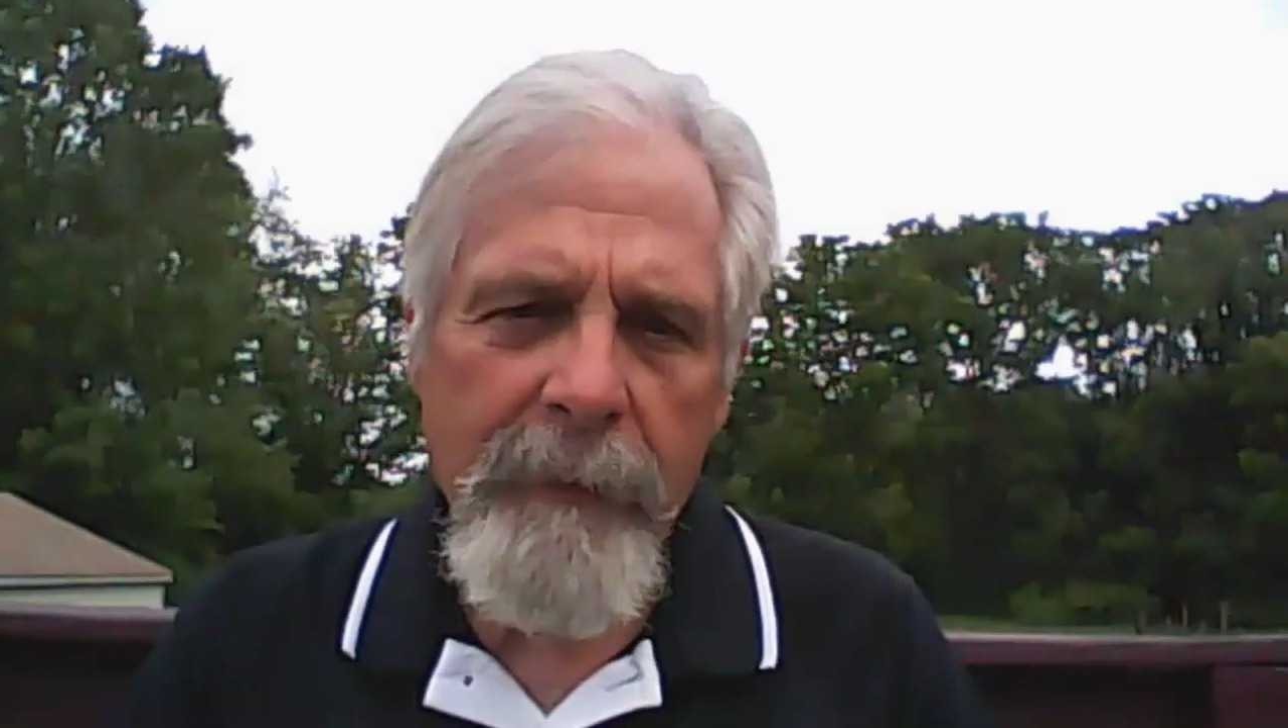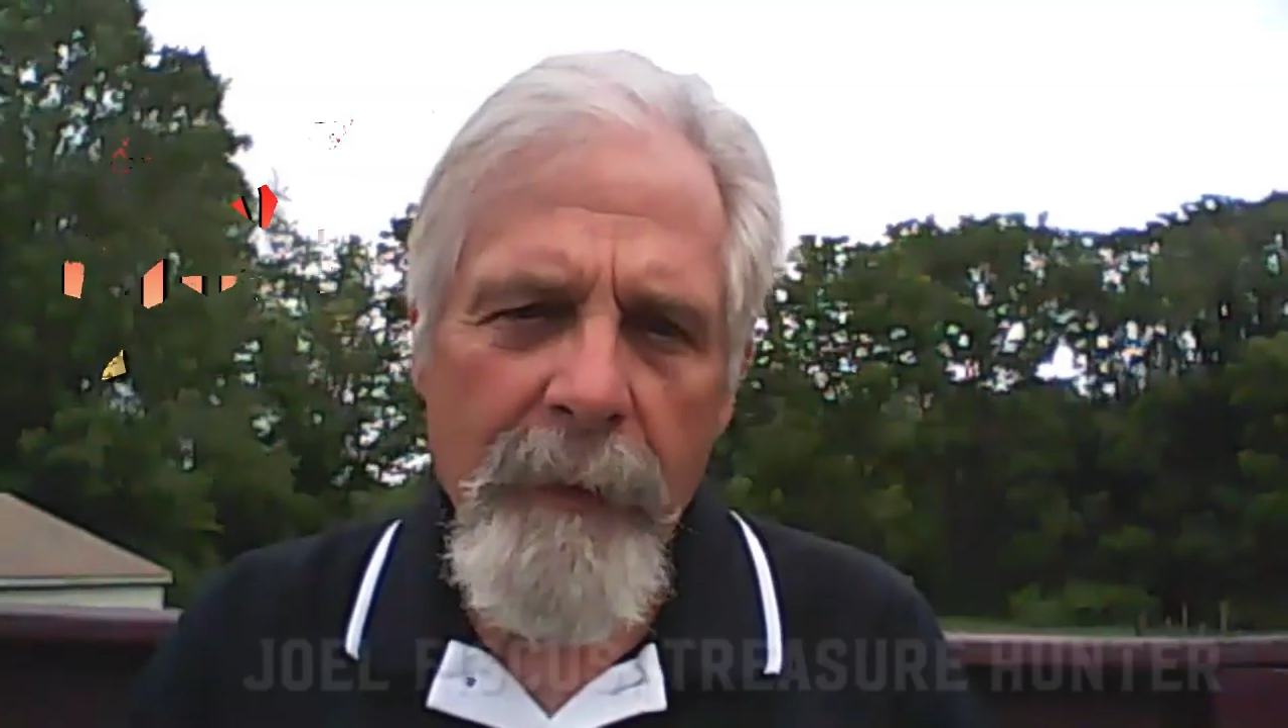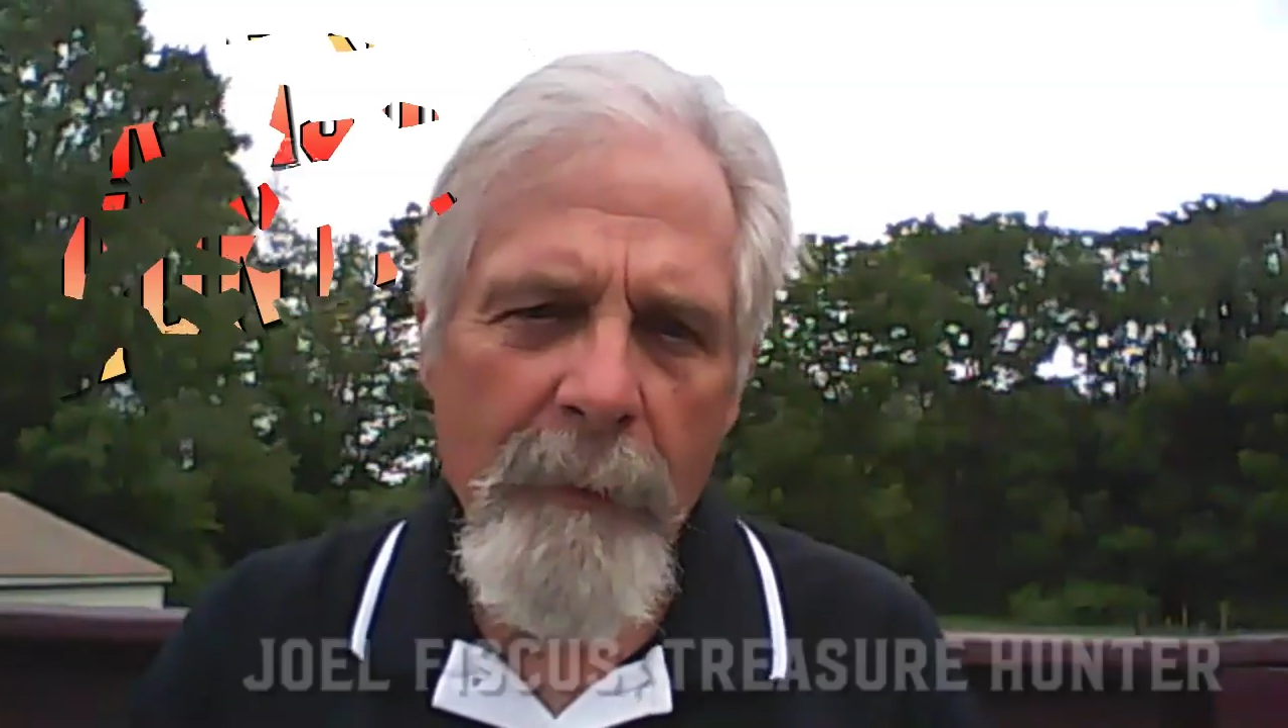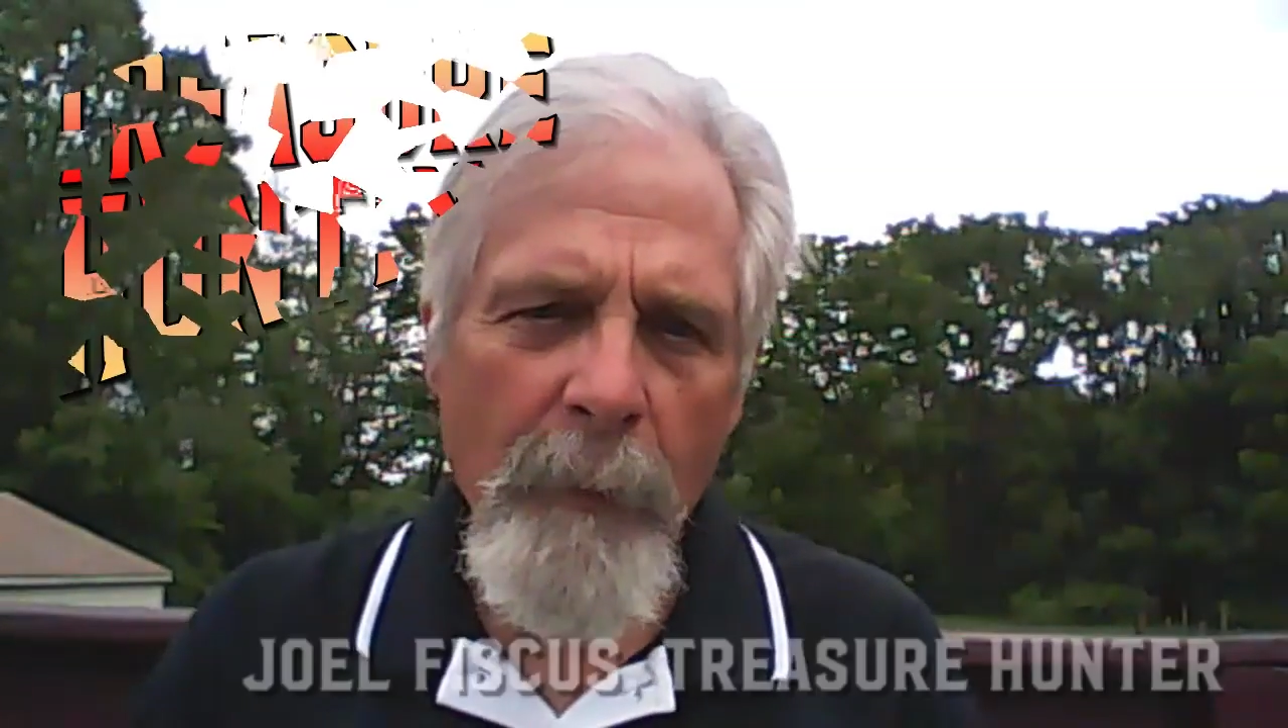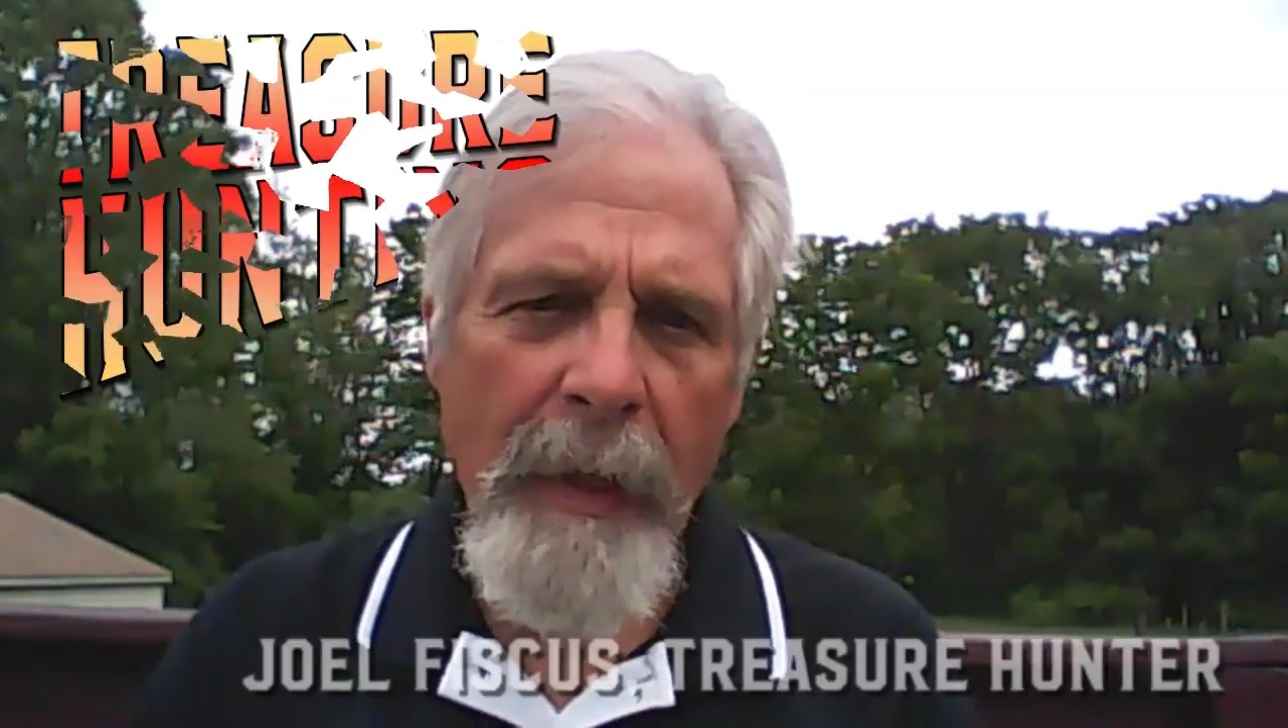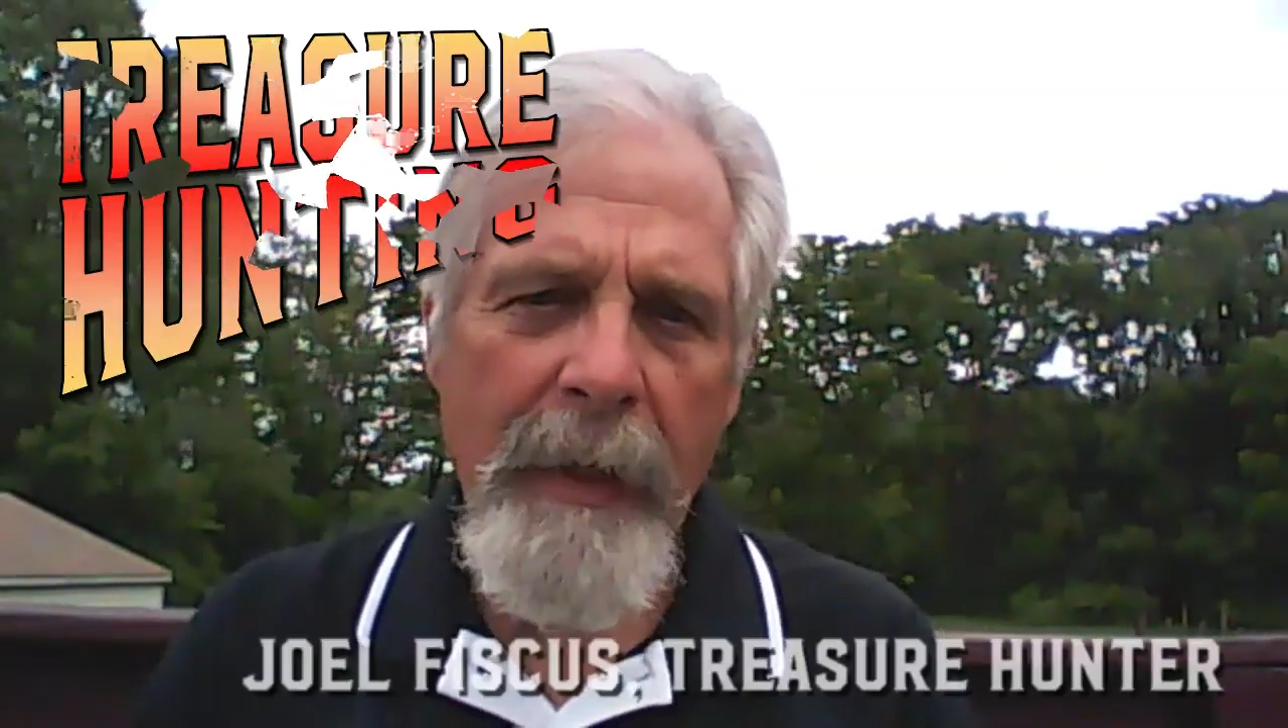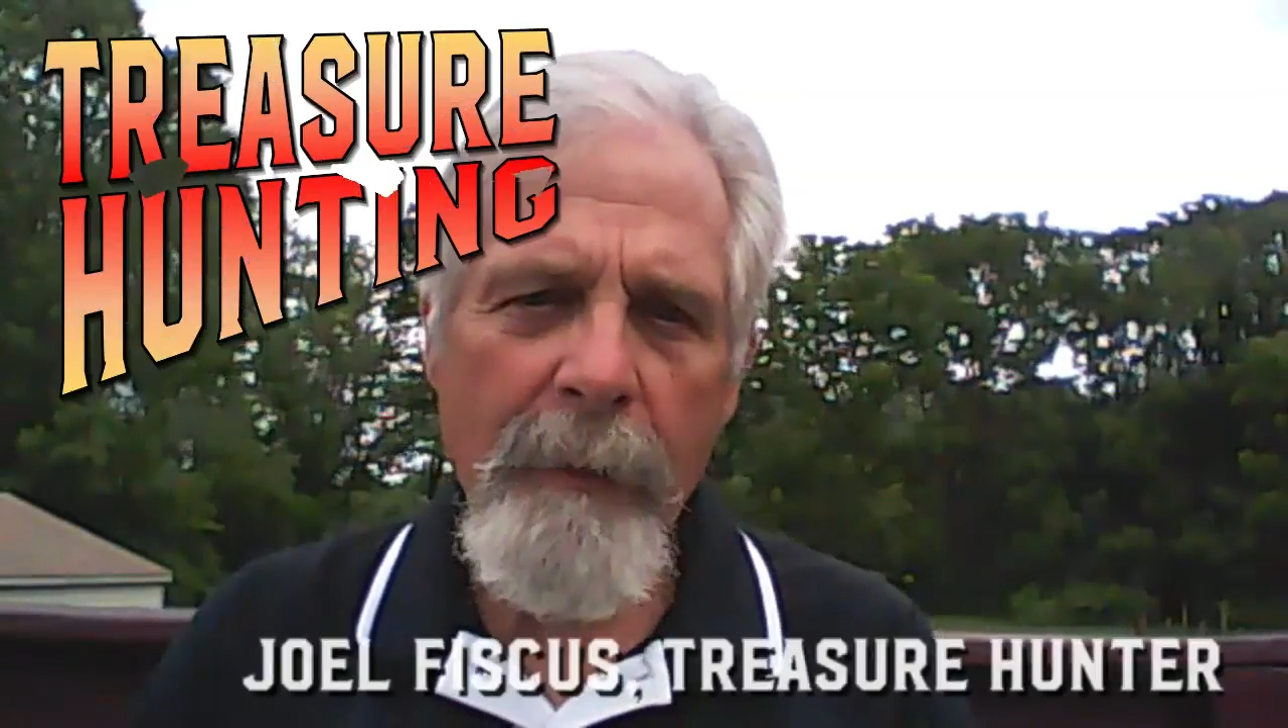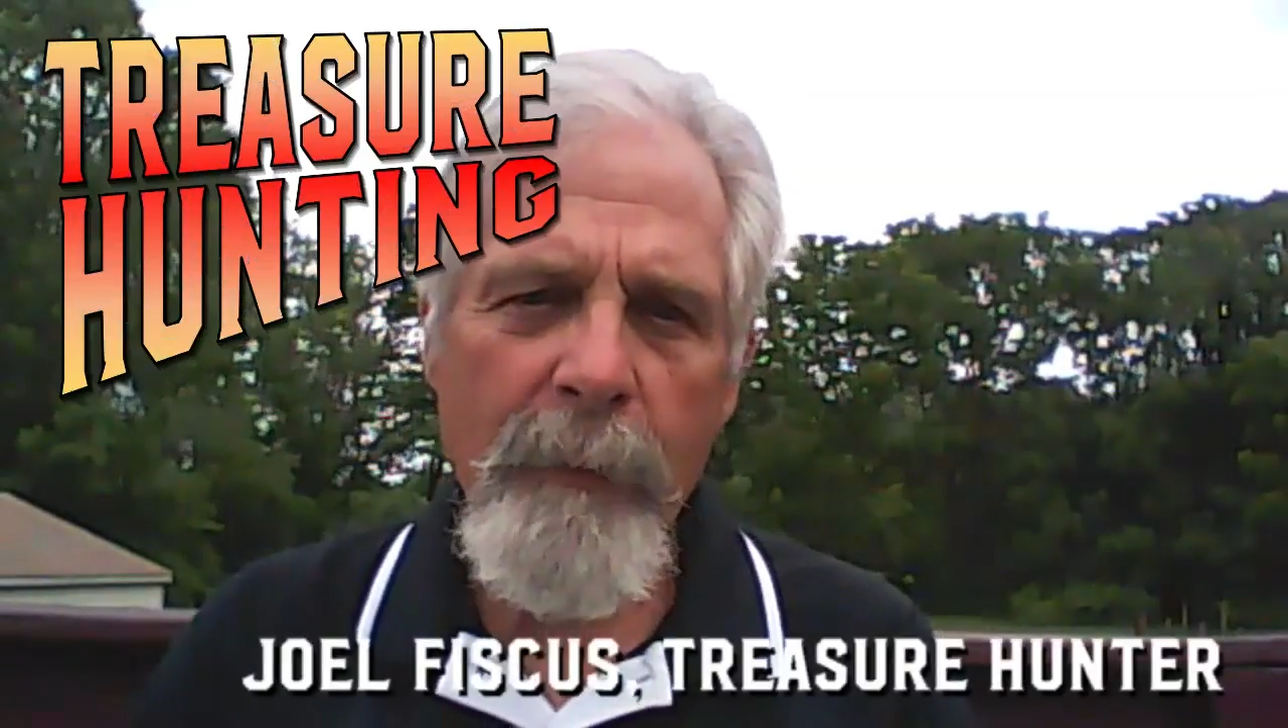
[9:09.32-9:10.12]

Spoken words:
My name is